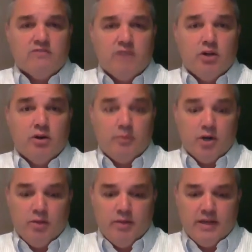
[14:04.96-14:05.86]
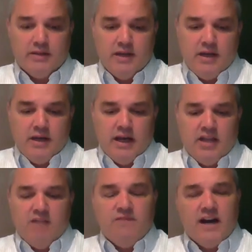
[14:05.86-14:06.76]
follow up on all the bids. And then
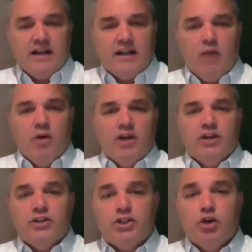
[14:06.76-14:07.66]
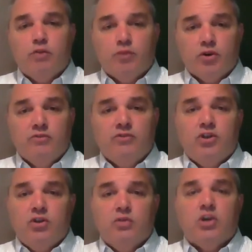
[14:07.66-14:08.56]
finally, I want you to show proof
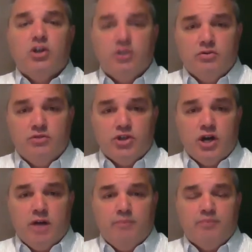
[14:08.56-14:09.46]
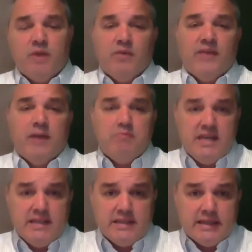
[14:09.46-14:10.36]
you can do the job. And what that
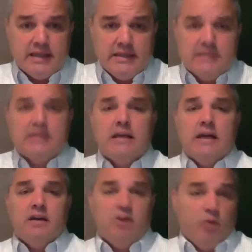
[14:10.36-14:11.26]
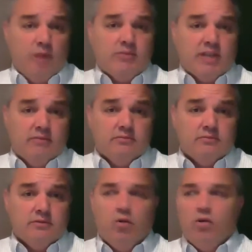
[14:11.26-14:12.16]
means is your website,
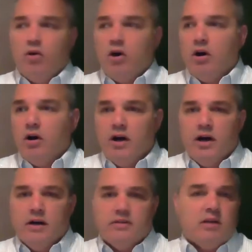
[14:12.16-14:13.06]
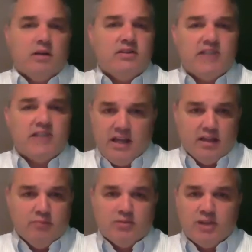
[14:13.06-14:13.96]
or sending
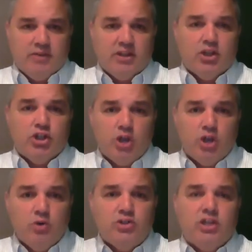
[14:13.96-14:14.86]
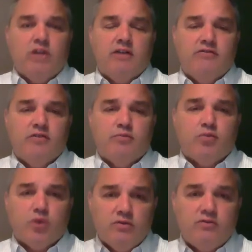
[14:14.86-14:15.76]
them something that shows that you have the
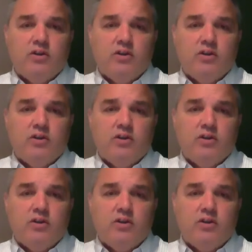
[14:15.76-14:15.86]
proof,